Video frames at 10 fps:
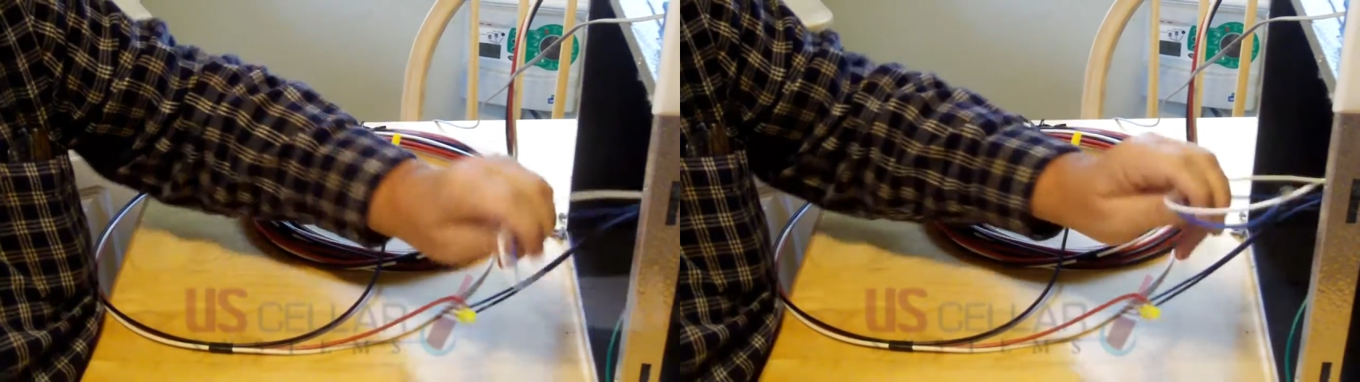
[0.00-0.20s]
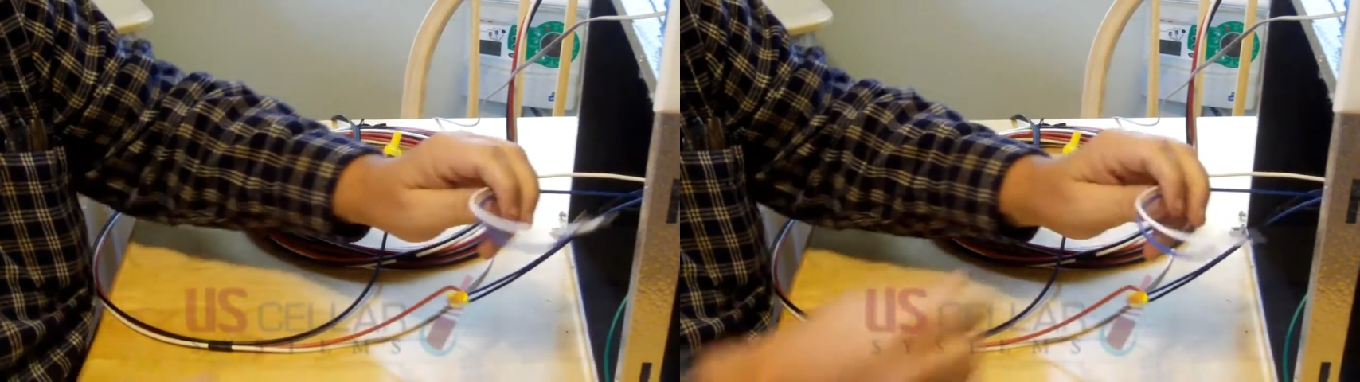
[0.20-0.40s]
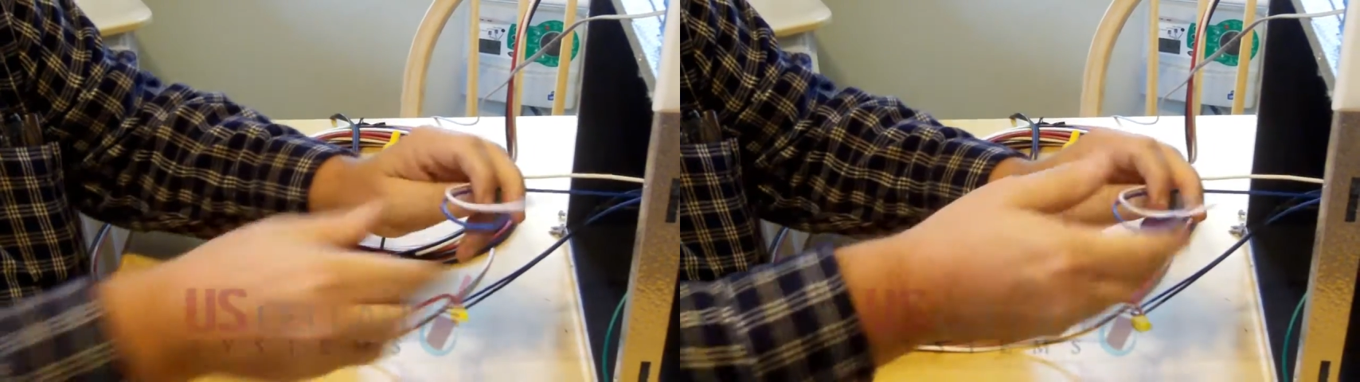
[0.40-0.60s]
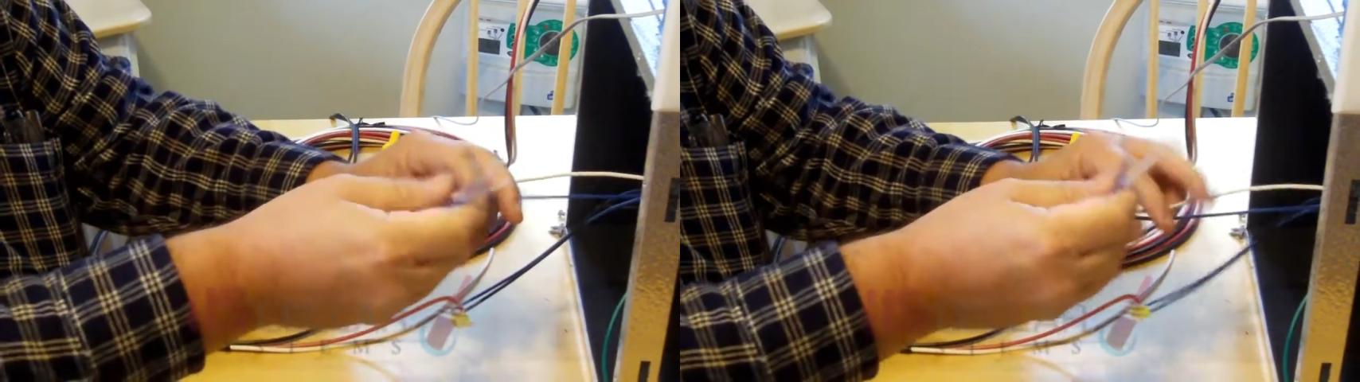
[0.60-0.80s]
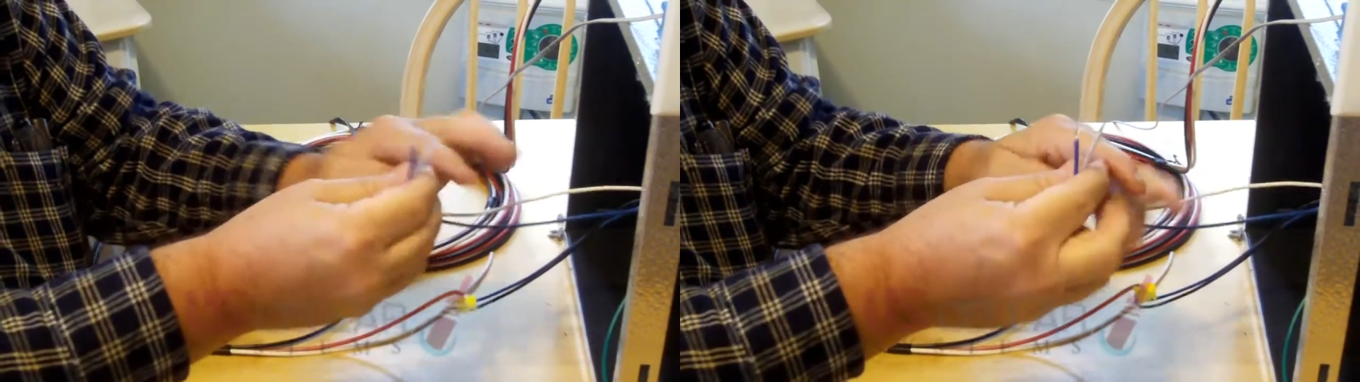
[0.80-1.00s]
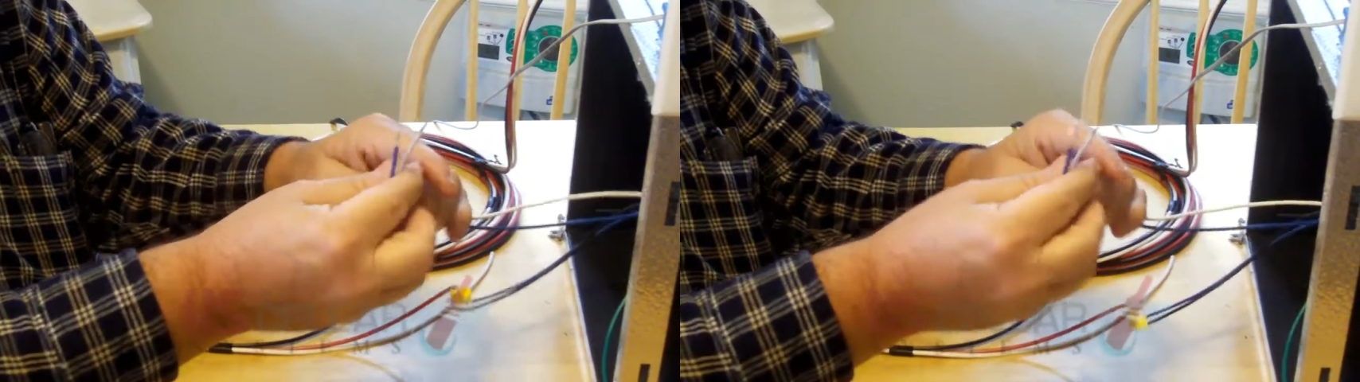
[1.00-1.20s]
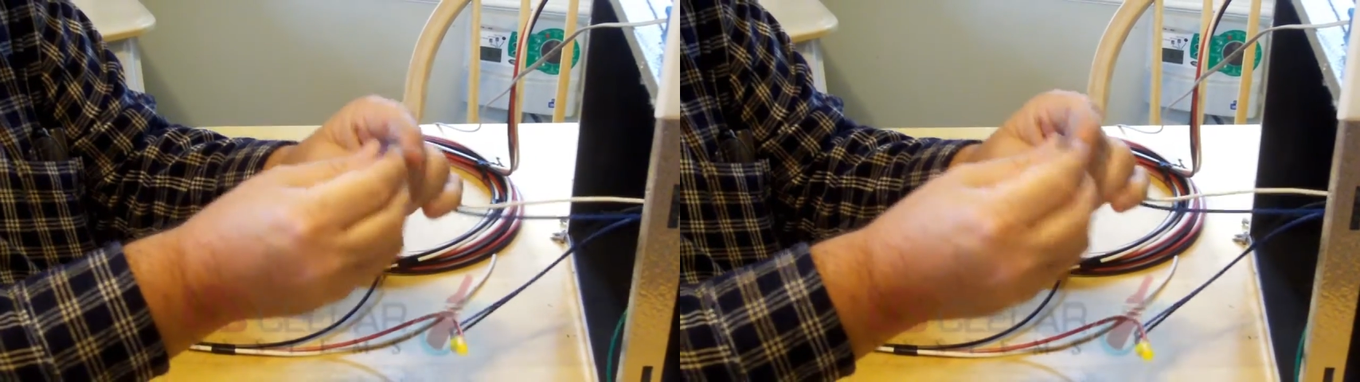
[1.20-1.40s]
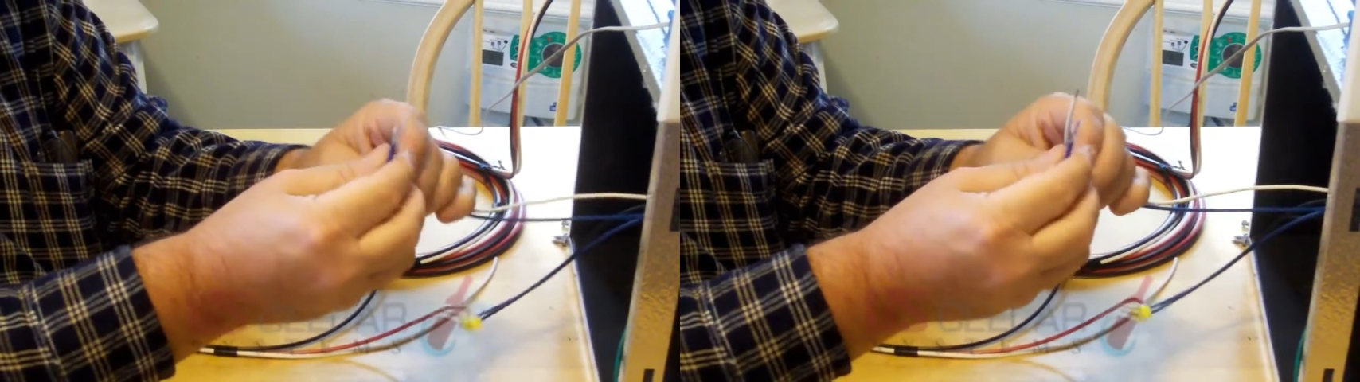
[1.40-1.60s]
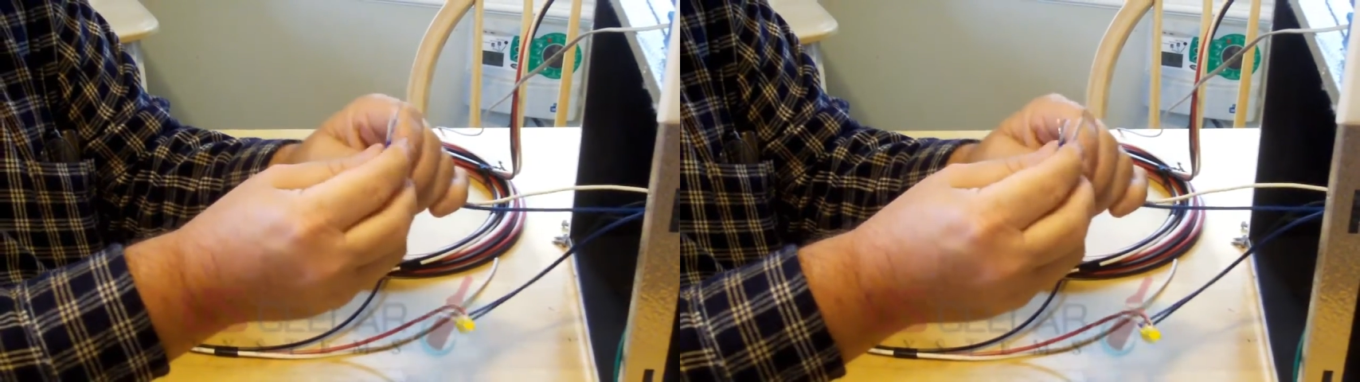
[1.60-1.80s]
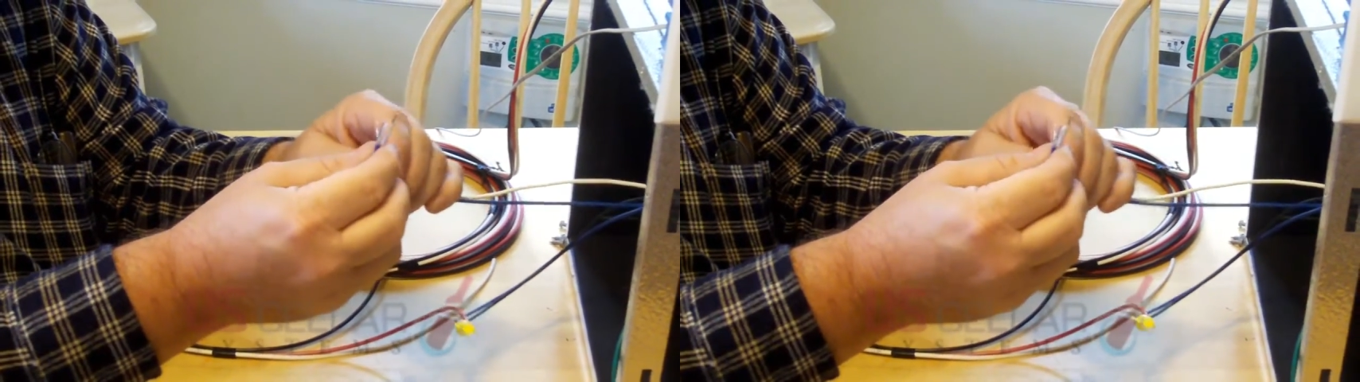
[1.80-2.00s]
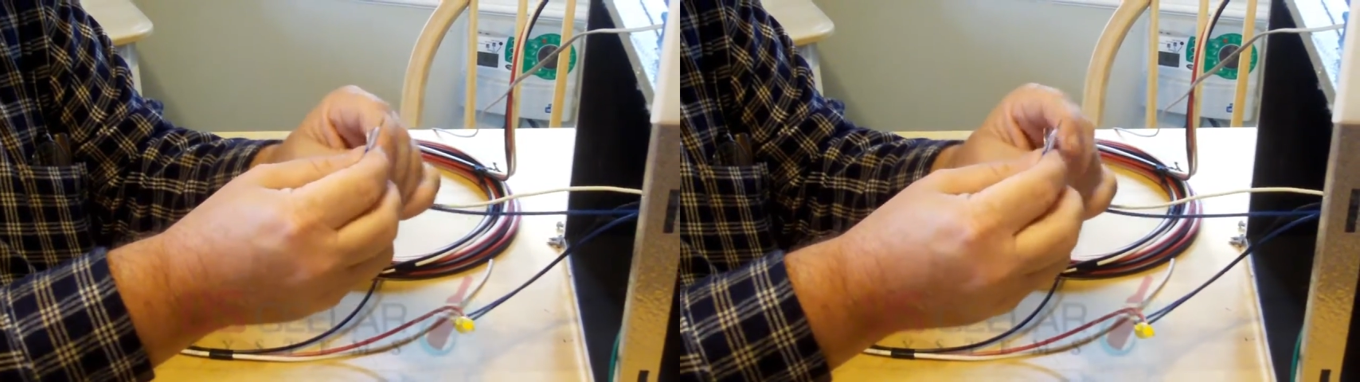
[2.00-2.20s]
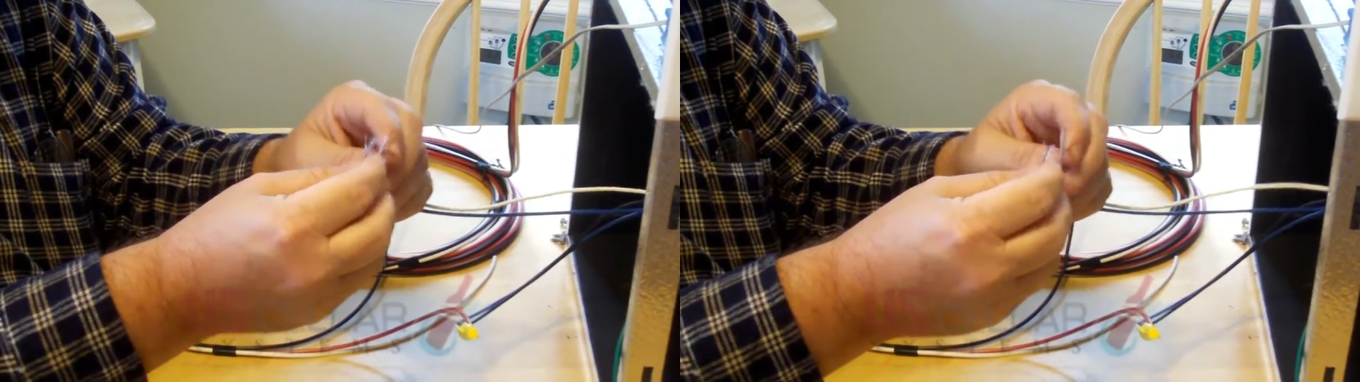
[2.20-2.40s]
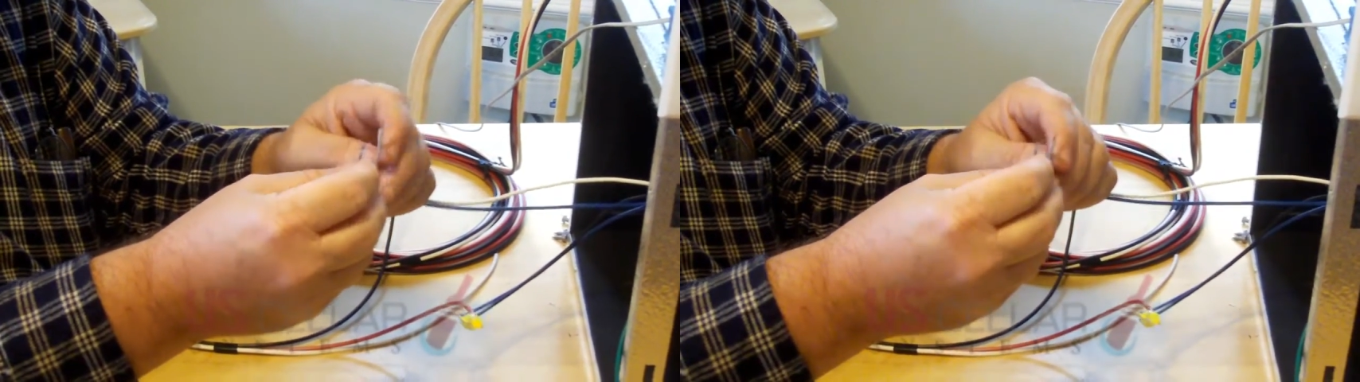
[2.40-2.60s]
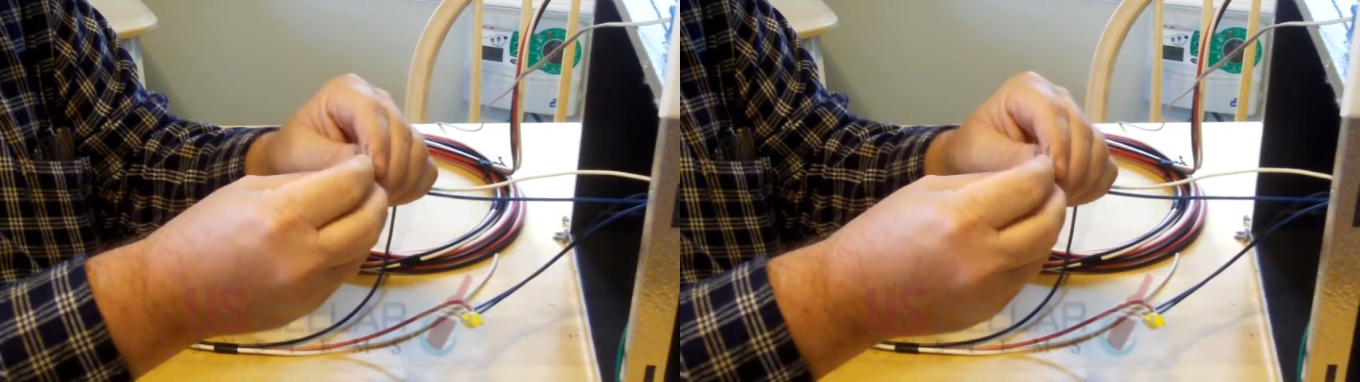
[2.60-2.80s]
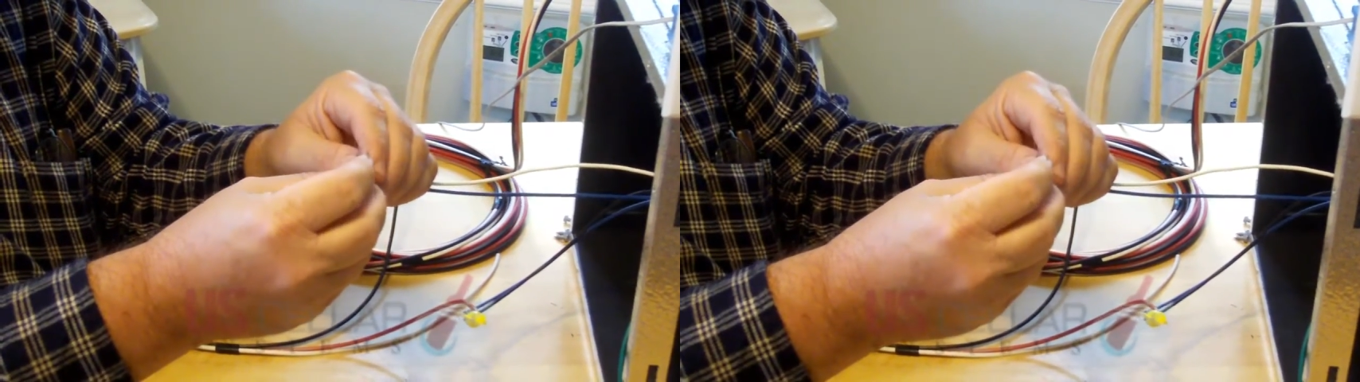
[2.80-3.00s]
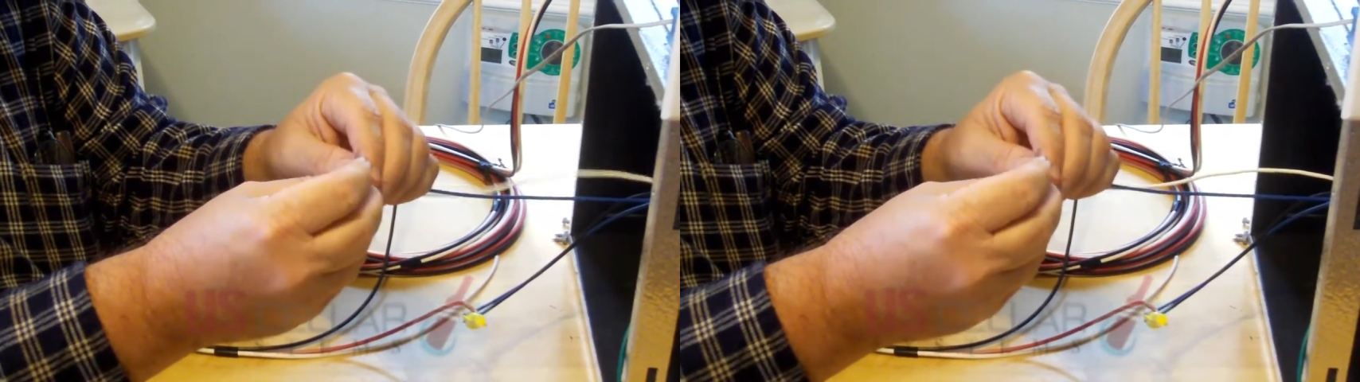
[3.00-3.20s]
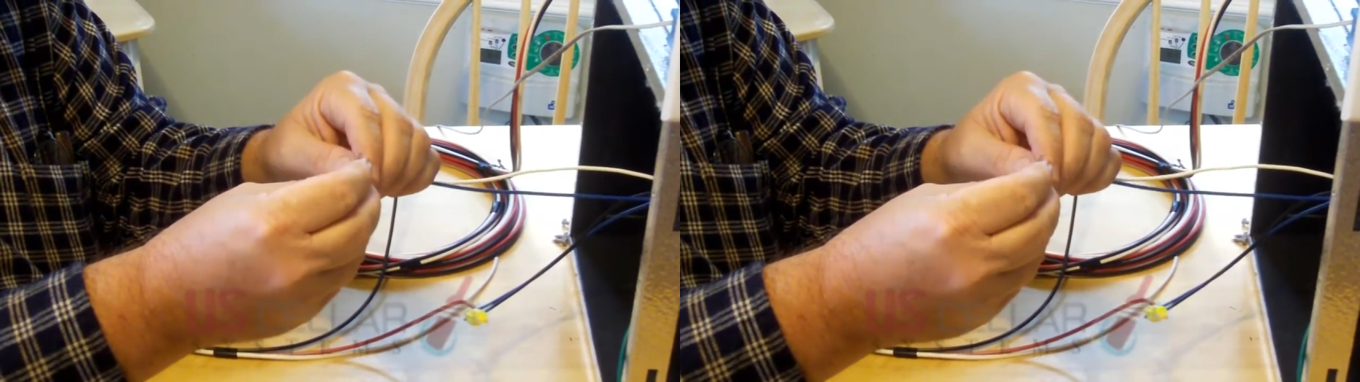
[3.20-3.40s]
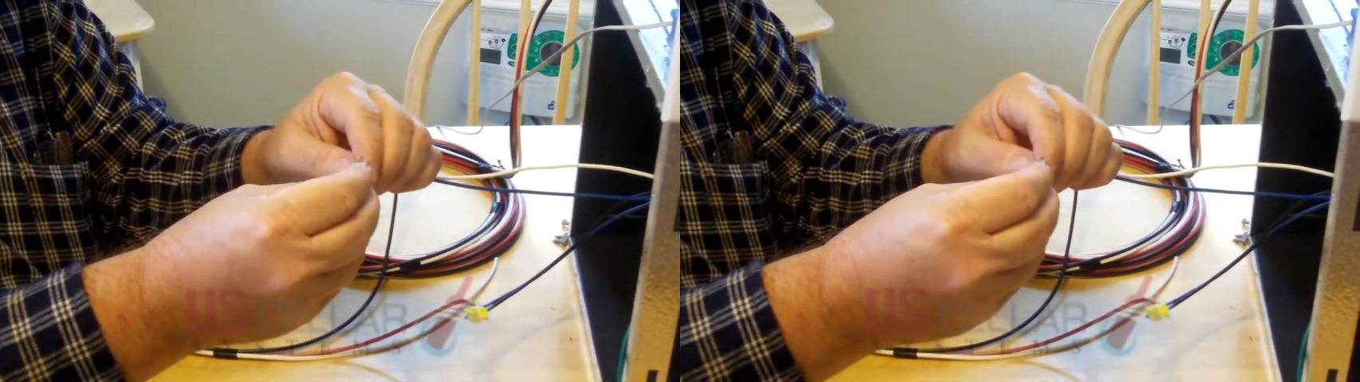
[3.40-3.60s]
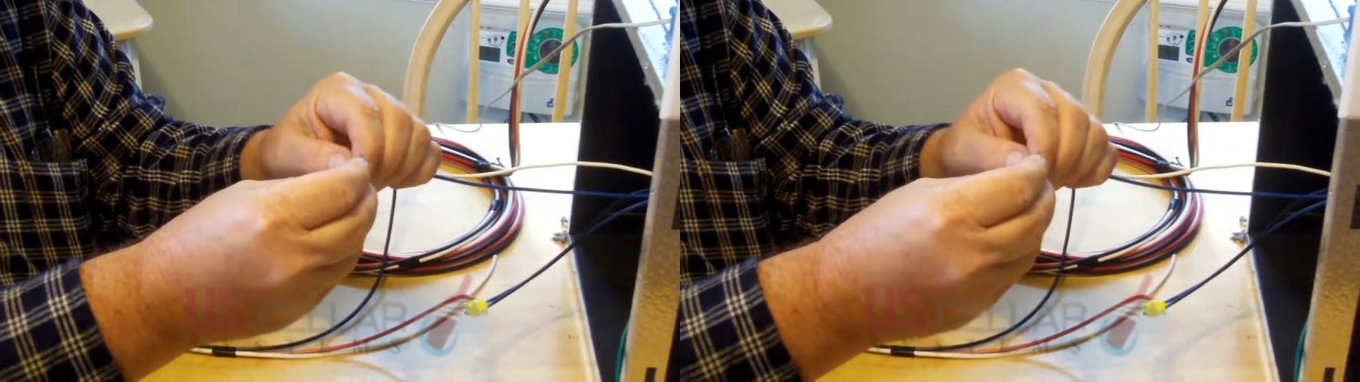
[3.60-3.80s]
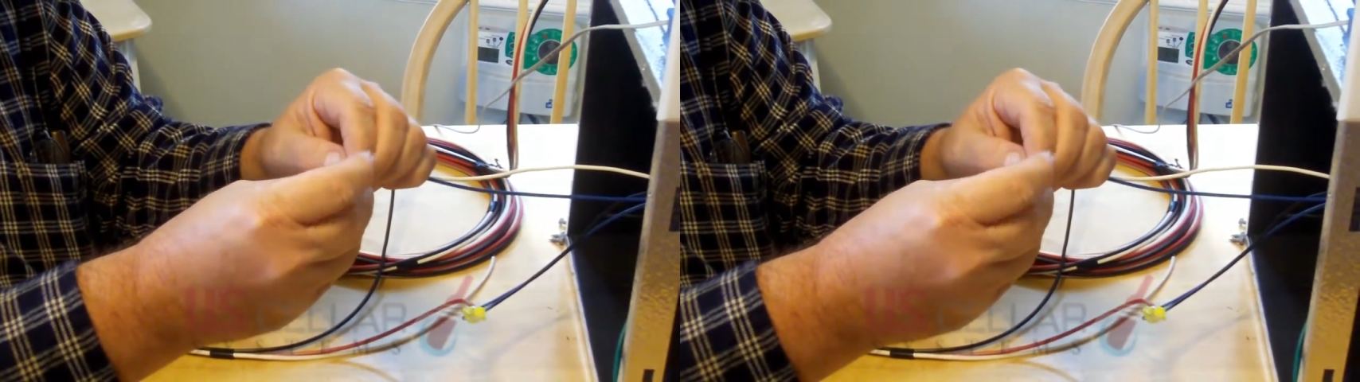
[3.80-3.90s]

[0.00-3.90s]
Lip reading: No face is visible, so there are no lips to read.